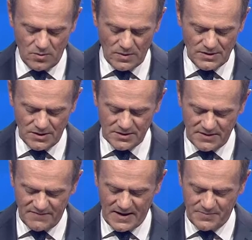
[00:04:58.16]
we will
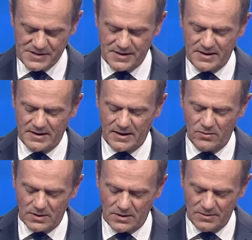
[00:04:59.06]
not give up seeking
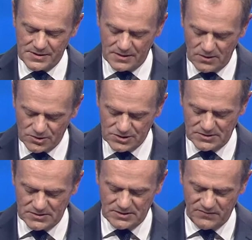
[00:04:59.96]
a workable
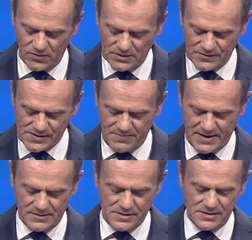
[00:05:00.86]
solution that fully
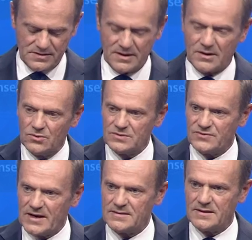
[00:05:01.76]
respects Good
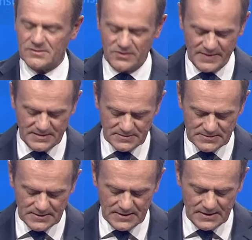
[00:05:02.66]
Friday
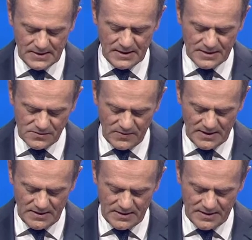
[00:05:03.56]
Agreement, as
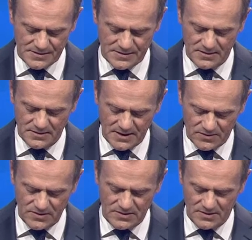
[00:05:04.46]
well as the
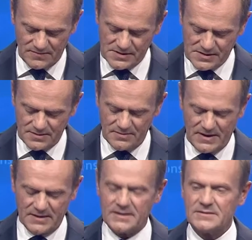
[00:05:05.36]
integrity of the single
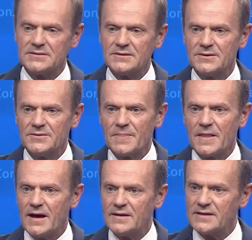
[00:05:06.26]
market
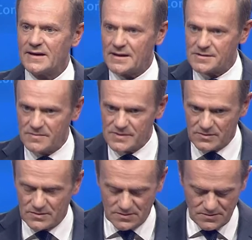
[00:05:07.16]
and the
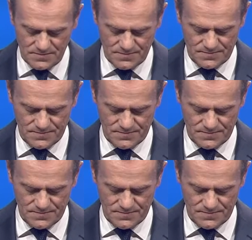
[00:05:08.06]
customs union.